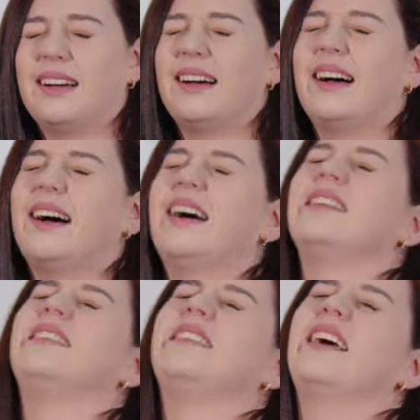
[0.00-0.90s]
ah,
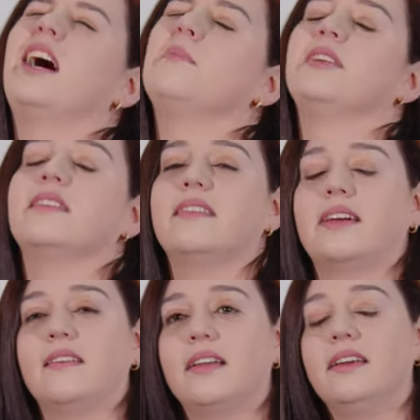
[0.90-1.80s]
damn, didn't
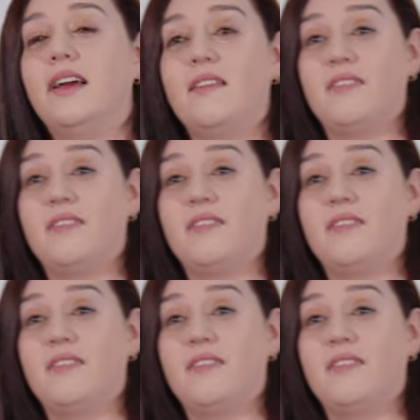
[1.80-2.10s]
think of that.